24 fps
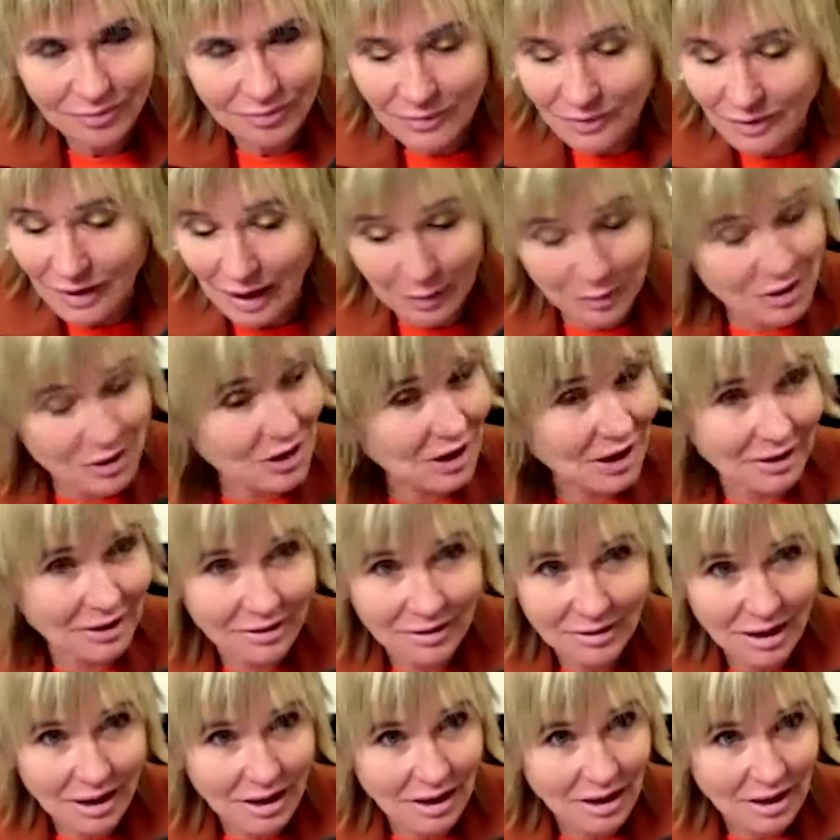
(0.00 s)
That was it.
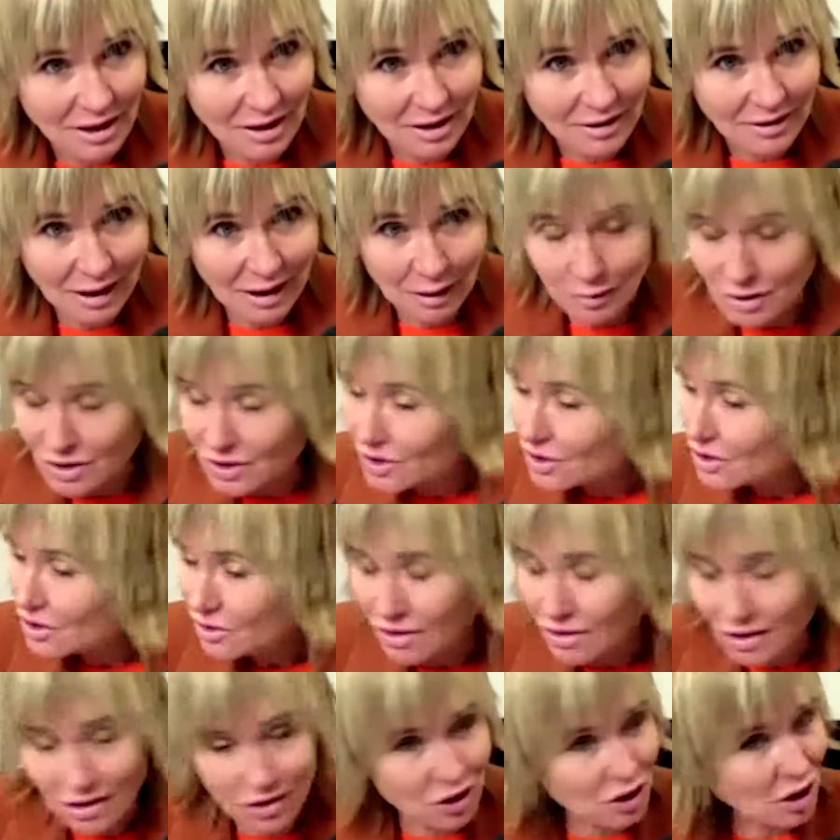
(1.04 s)
That was
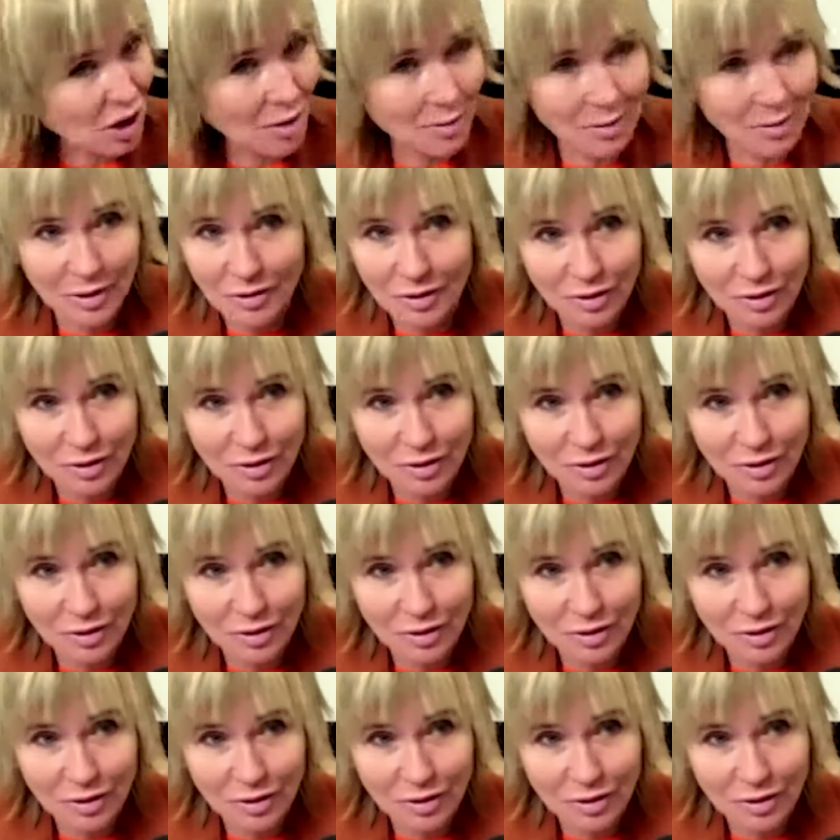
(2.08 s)
the top of the